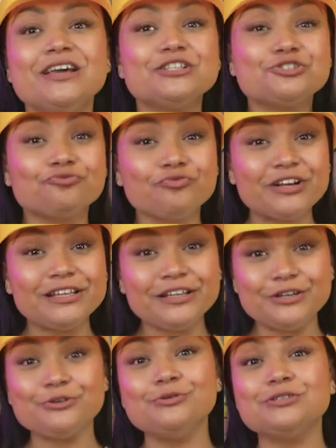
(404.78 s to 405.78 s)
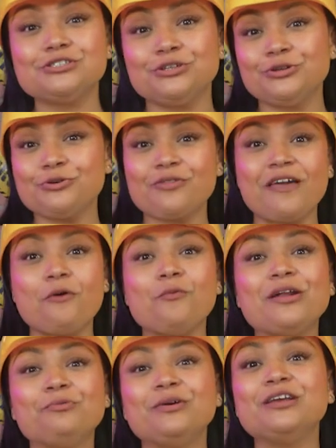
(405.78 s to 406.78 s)
It's really cool to know that
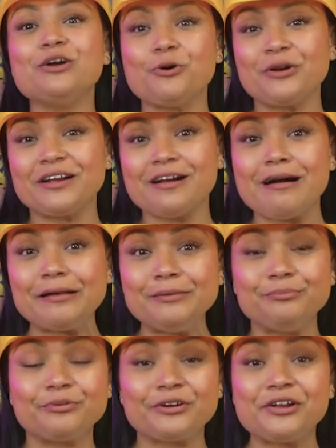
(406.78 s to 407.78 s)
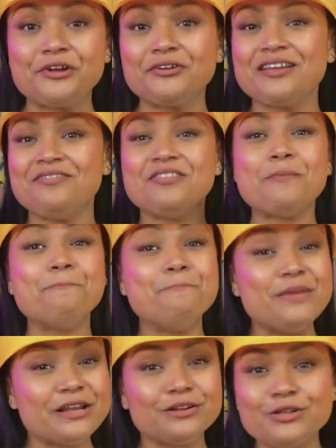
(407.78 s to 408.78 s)
when we go to God in prayer in the
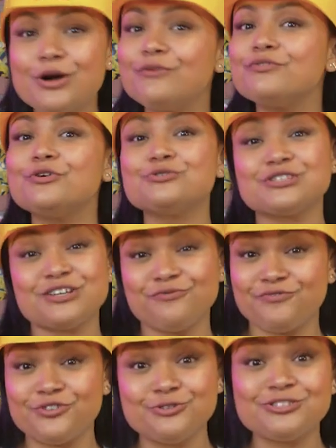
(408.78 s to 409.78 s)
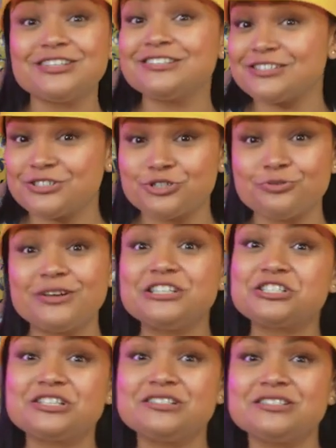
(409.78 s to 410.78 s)
middle of those confusing
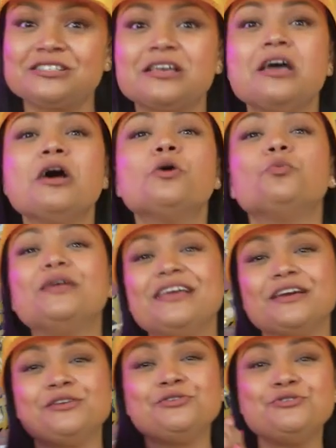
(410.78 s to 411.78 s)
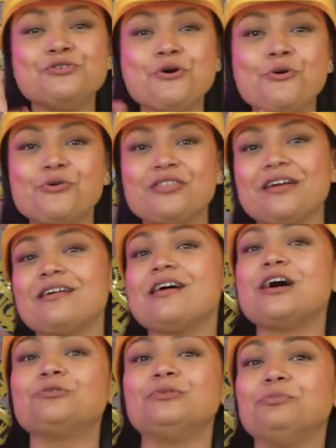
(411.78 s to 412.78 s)
situations, we can know that
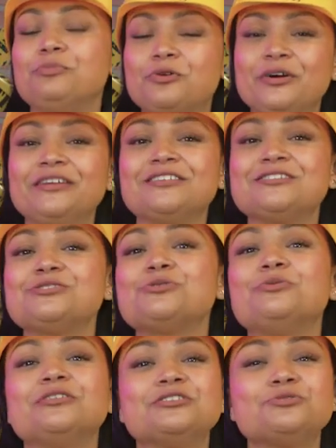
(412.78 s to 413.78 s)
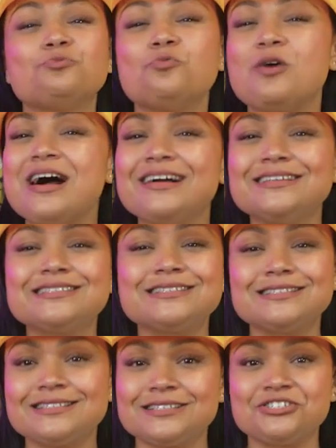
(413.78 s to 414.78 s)
God will point us towards wise
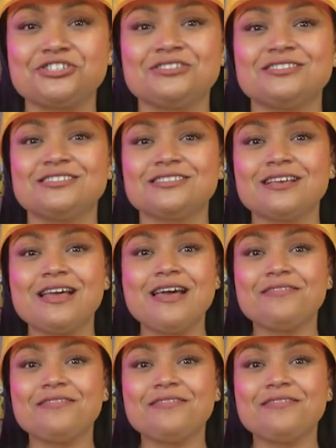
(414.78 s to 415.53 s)
decisions.